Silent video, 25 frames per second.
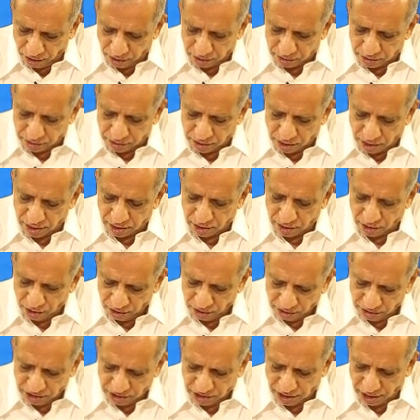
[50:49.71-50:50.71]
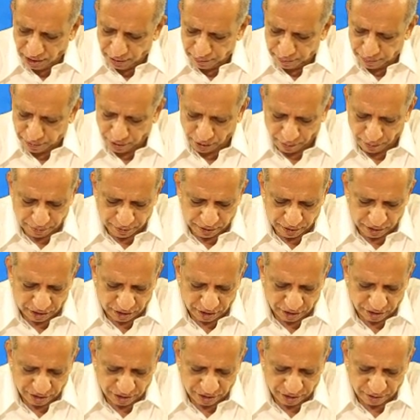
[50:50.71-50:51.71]
The logical
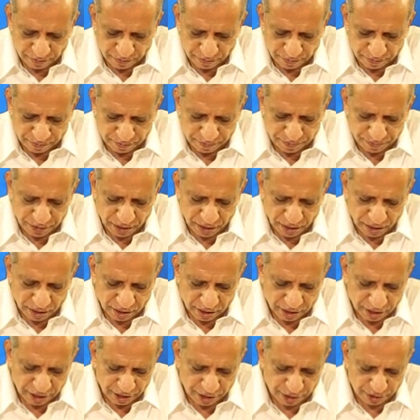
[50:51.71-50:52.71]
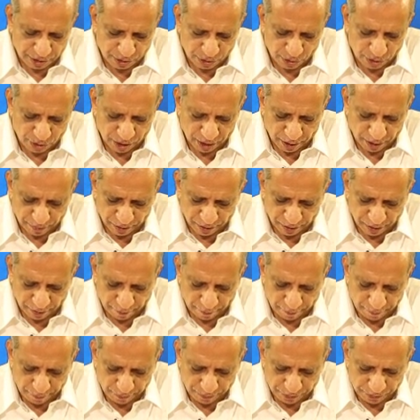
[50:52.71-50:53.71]
properties of the ratio
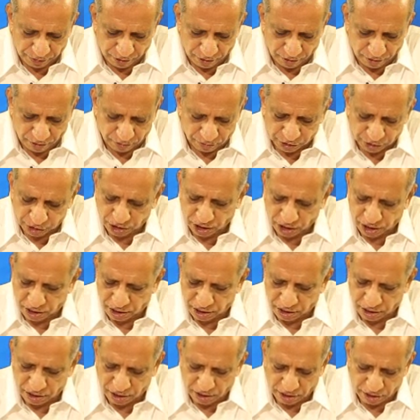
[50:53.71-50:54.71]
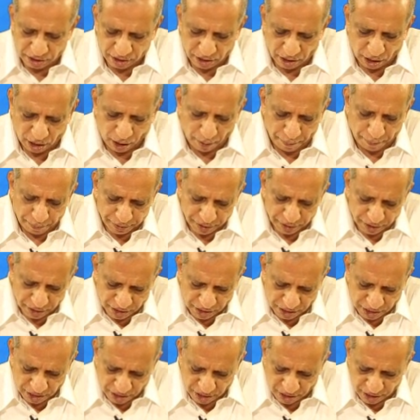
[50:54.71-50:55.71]
level, which are
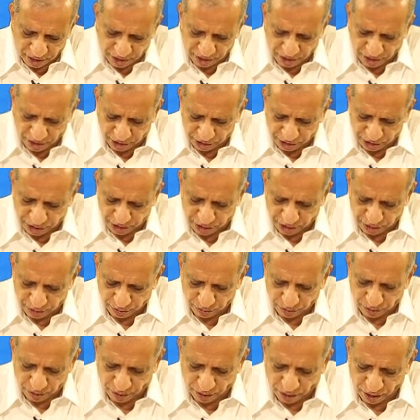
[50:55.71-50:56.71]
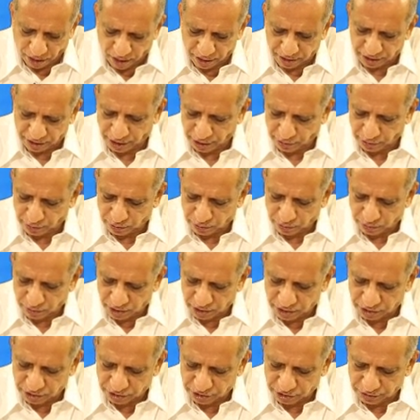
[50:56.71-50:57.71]
operationally achieved, are
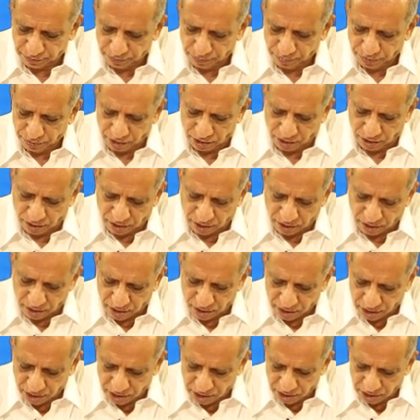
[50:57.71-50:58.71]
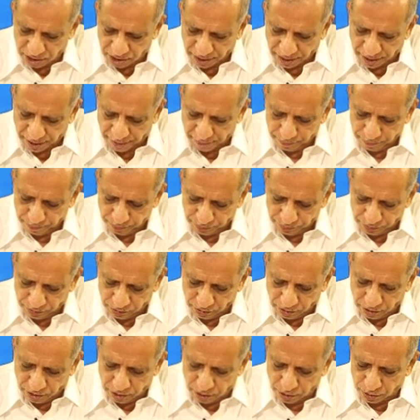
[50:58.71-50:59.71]
equivalence, greater than,
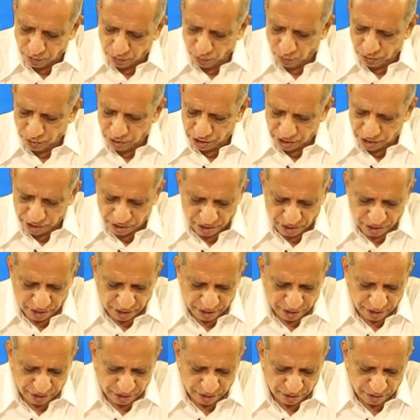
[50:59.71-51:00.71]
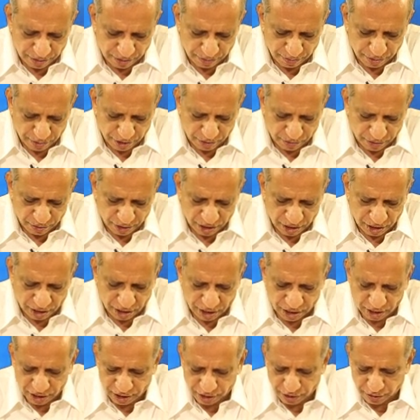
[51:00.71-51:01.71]
known distance between
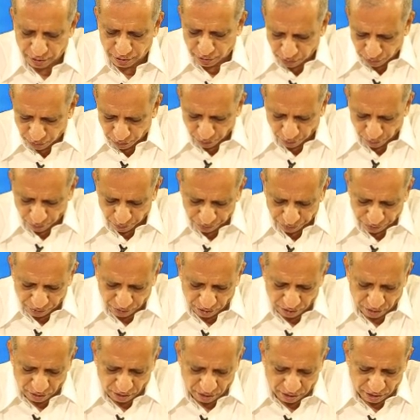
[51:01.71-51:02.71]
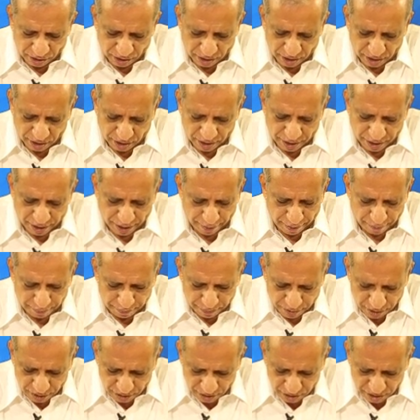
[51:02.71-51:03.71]
any two
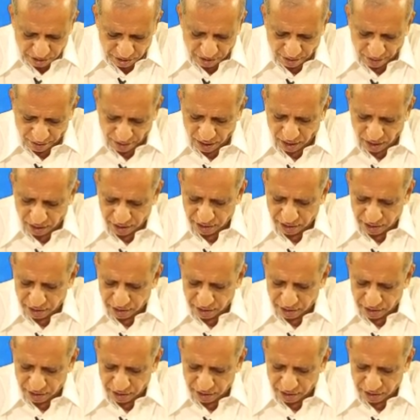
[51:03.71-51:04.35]
numbers, and